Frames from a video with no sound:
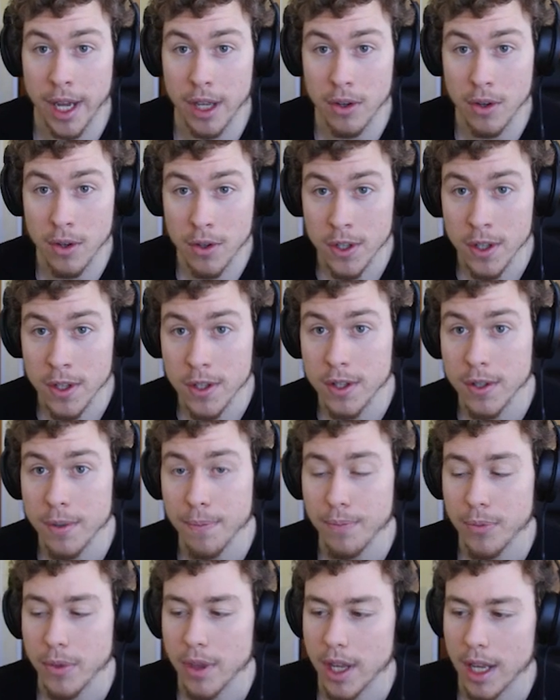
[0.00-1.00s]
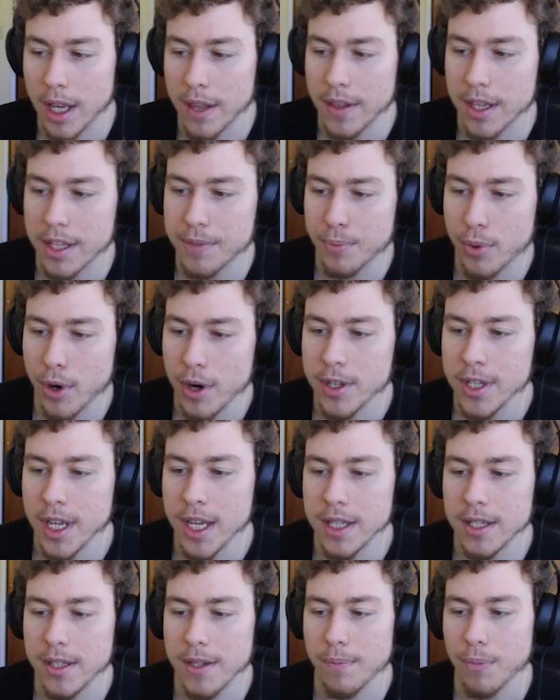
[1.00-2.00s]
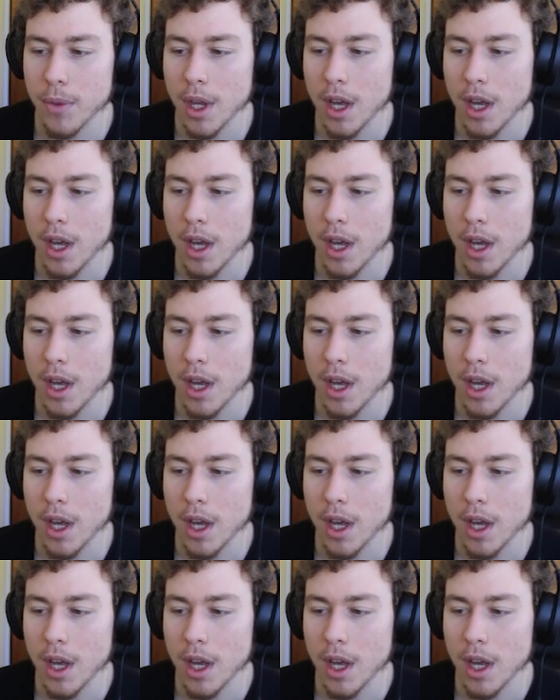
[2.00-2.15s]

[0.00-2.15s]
users in this process.